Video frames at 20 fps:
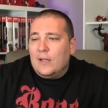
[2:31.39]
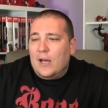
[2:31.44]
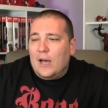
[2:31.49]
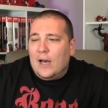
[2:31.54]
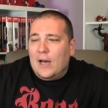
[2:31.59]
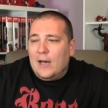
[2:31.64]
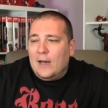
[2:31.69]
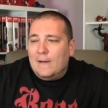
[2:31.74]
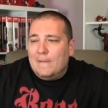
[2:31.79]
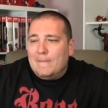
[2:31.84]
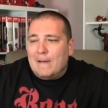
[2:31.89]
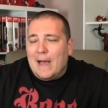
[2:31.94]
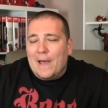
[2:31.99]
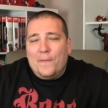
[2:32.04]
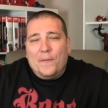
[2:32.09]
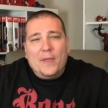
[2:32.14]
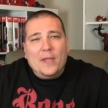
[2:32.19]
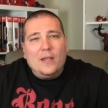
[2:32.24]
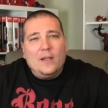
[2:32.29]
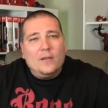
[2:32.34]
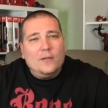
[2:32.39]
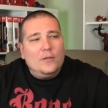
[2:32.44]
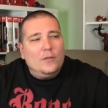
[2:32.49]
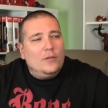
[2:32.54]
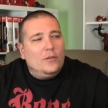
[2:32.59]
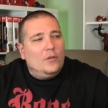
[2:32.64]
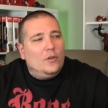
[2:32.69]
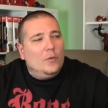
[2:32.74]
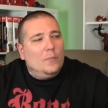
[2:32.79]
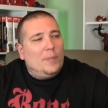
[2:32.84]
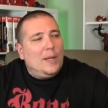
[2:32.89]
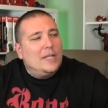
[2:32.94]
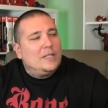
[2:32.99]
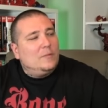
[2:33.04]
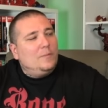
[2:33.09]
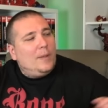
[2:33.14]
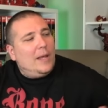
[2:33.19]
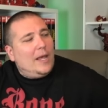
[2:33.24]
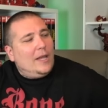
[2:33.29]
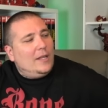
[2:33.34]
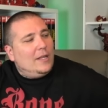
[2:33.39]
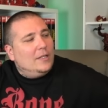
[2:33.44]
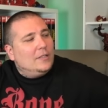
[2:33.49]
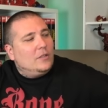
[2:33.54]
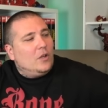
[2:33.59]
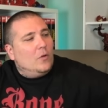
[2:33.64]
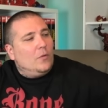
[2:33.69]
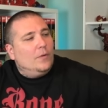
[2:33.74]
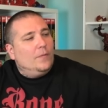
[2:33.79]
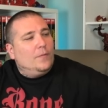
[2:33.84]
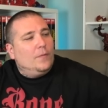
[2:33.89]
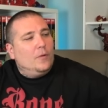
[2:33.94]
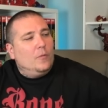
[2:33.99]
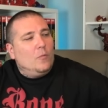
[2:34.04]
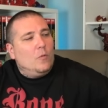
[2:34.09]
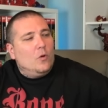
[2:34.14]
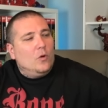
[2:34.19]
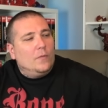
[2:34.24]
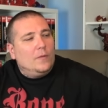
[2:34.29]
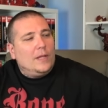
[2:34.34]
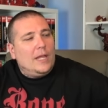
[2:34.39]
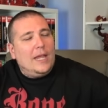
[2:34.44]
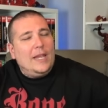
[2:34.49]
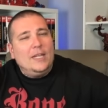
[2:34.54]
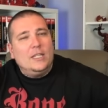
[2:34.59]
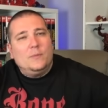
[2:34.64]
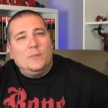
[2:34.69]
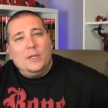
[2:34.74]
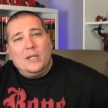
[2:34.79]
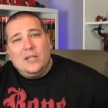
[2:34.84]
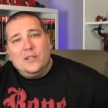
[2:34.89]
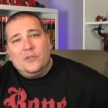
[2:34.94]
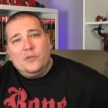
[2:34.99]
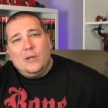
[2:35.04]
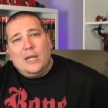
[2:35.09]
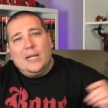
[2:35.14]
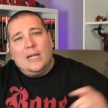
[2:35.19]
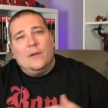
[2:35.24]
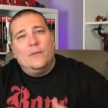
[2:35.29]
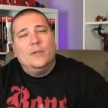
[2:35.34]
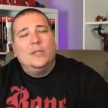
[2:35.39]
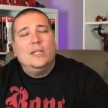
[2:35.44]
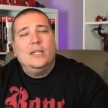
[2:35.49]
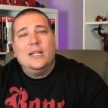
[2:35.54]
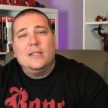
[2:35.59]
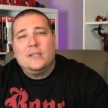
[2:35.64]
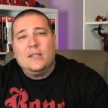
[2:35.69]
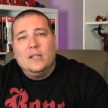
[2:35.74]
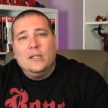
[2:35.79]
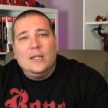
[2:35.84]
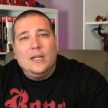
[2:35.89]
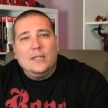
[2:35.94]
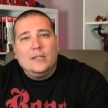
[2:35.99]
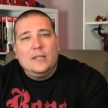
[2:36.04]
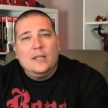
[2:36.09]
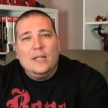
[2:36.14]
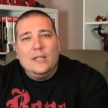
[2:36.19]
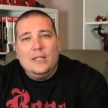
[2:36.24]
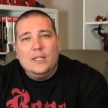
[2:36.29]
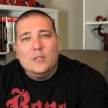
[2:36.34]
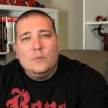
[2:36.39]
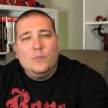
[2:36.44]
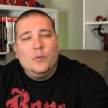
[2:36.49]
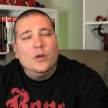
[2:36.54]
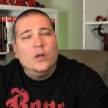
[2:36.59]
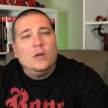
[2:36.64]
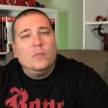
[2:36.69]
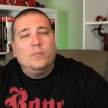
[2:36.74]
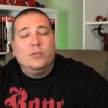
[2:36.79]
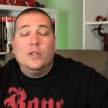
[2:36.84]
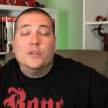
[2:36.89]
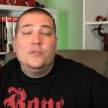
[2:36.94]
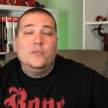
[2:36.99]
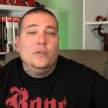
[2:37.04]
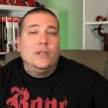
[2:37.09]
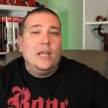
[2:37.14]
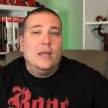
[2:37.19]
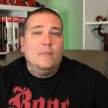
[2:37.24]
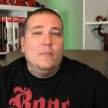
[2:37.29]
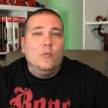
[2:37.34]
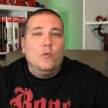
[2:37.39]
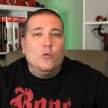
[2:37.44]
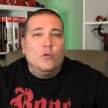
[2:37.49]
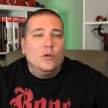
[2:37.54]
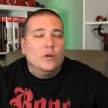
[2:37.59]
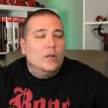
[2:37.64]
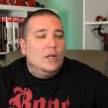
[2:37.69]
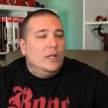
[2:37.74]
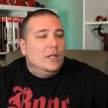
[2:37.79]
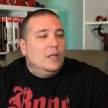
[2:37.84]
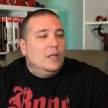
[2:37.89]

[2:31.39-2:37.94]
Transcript: Uh, I think your best bet is going for the War of Kings because you get everything that's collected in this book, plus you get more.